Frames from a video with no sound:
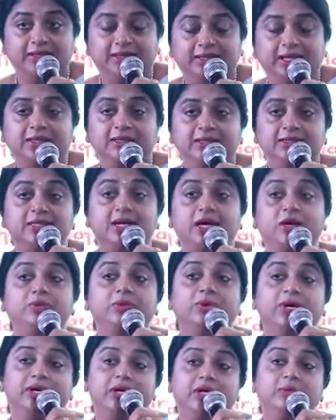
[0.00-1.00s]
That is how
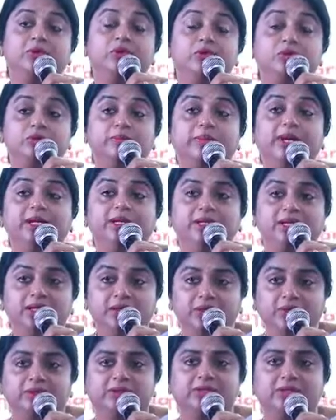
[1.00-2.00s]
we are able to
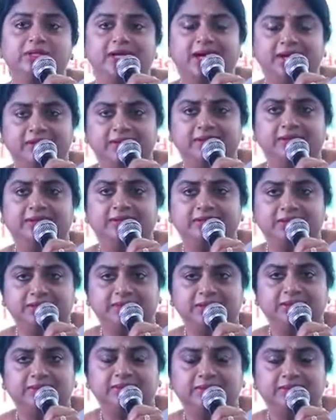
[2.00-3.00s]
maintain those
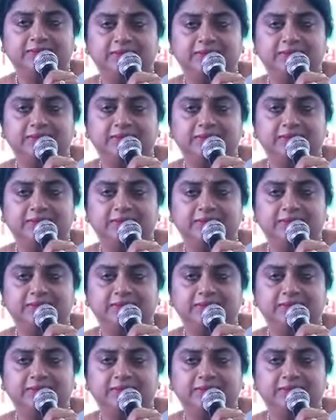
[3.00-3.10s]
standards.